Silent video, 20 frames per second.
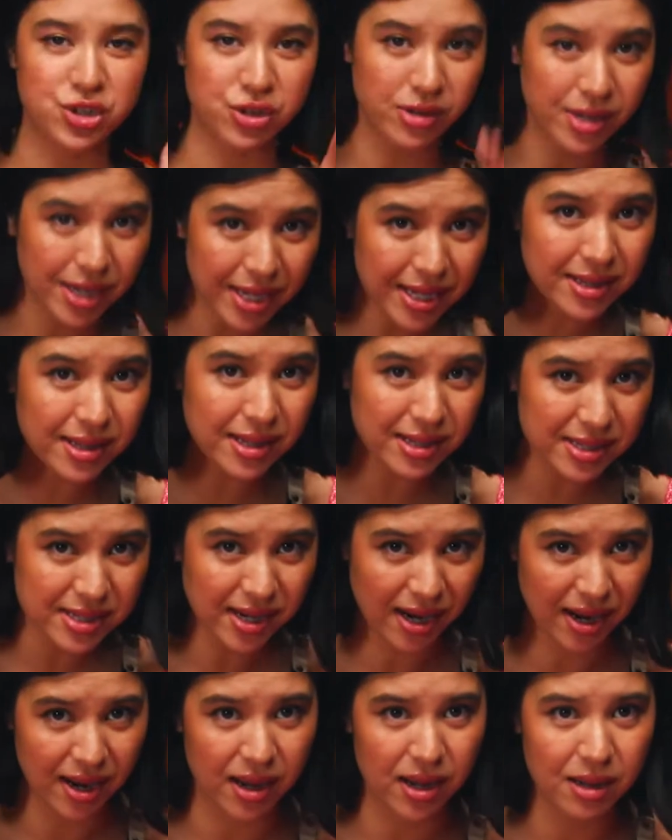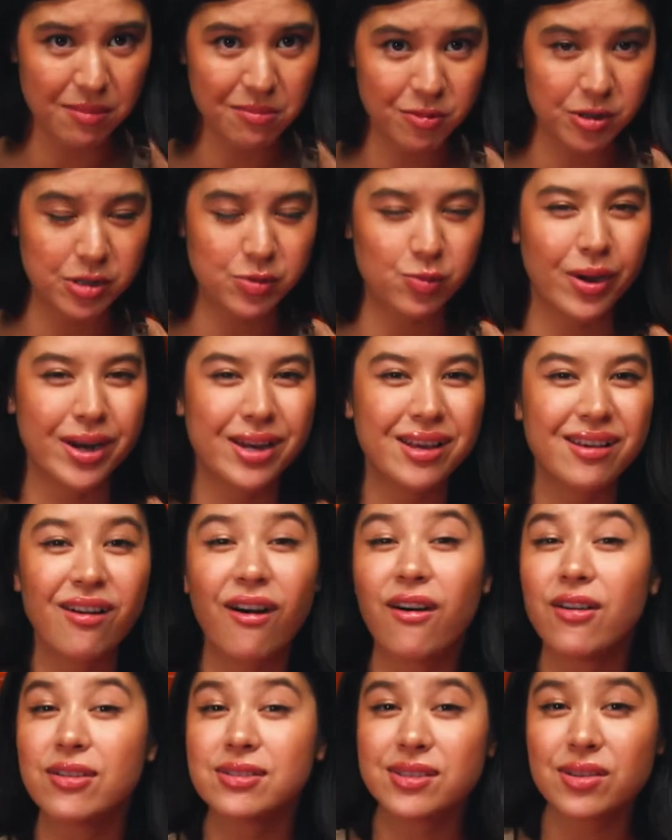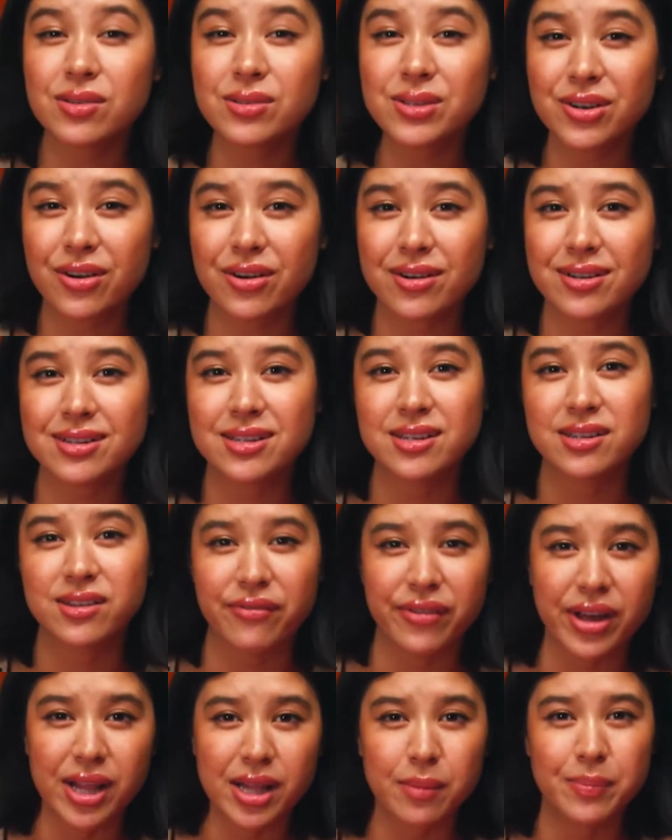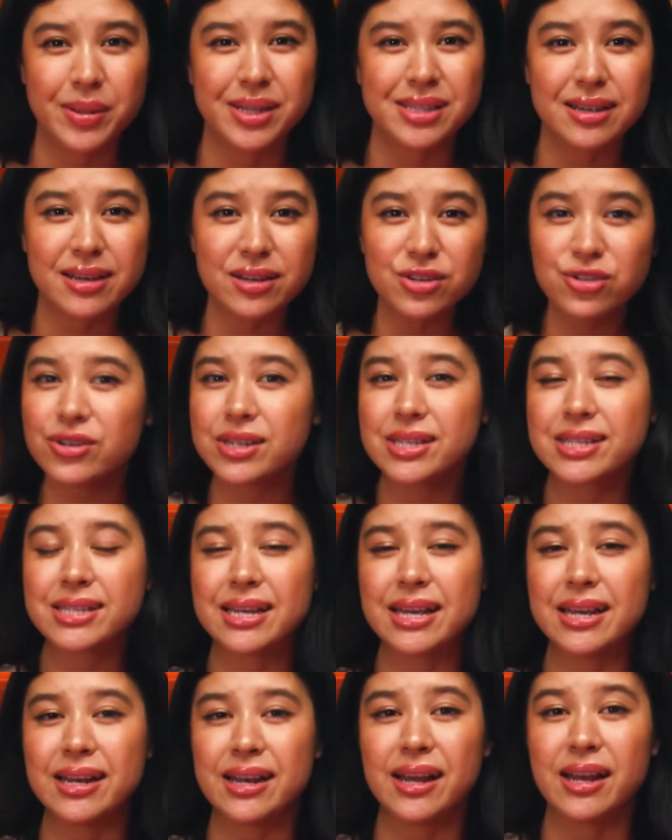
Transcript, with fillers: During this time was when he also started to develop his interest in